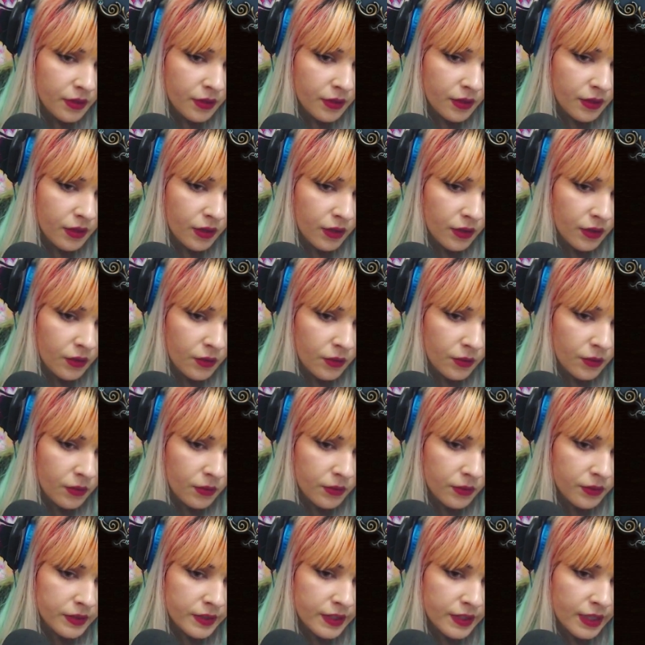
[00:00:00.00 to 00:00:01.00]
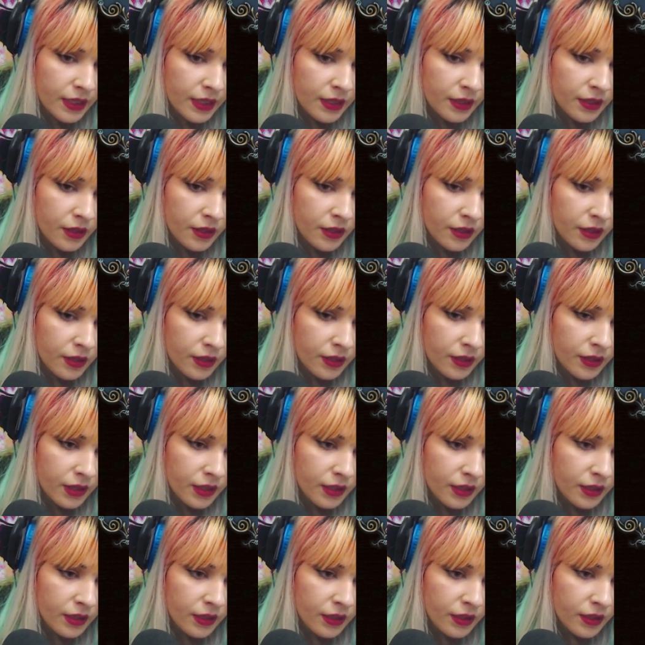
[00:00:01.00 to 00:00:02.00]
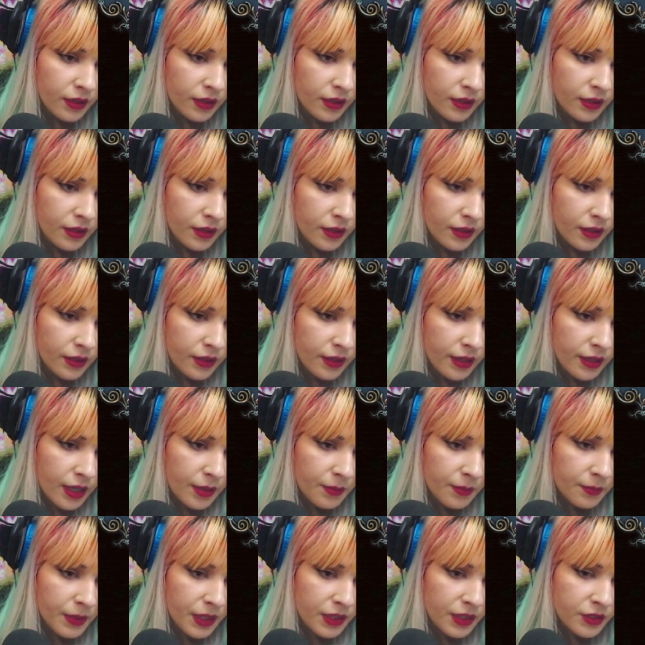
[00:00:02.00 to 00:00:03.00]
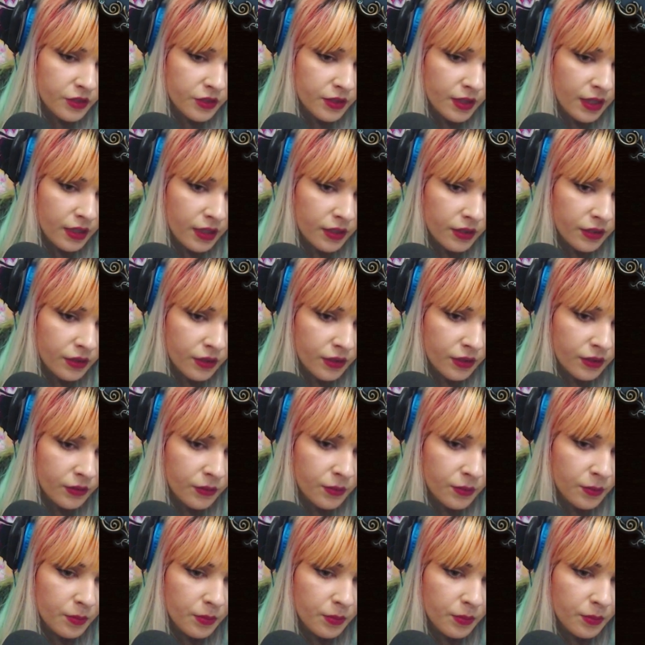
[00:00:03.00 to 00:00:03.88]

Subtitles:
Oh, is that cap match that? Nope.